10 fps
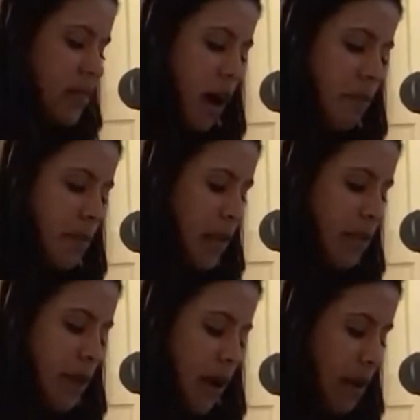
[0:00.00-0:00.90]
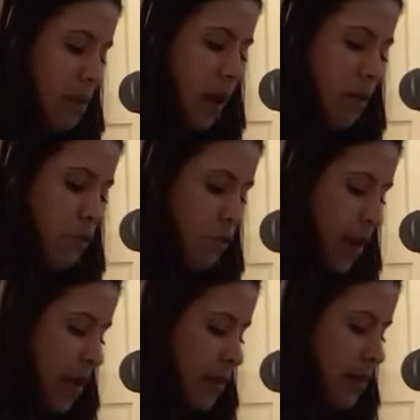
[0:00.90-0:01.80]
not mean that I am not
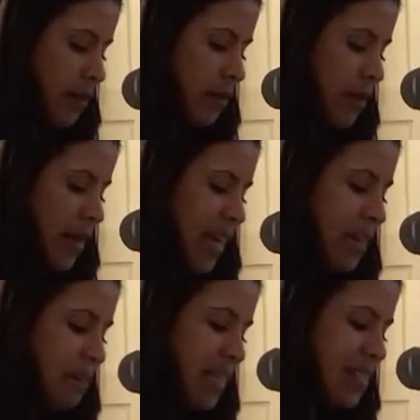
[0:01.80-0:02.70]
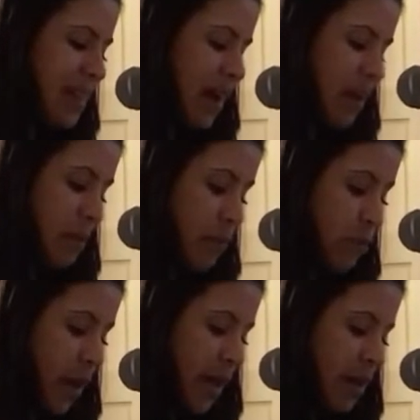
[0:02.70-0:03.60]
afraid. It means that I am
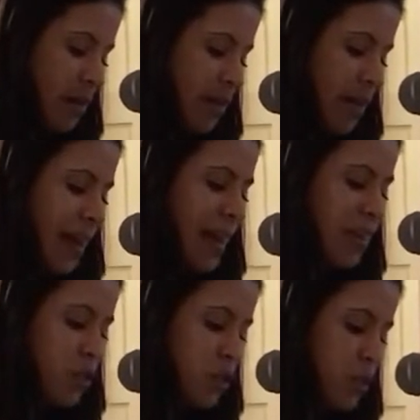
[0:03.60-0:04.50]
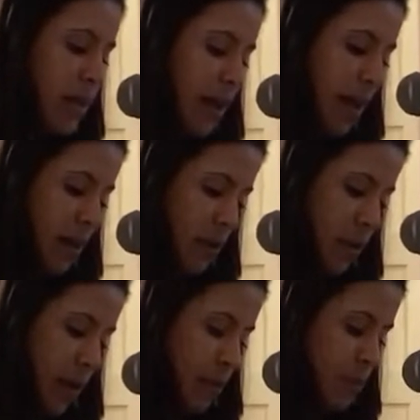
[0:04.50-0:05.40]
afraid and I do it
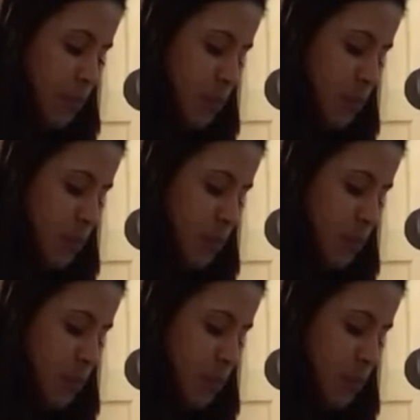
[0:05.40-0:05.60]
anyway.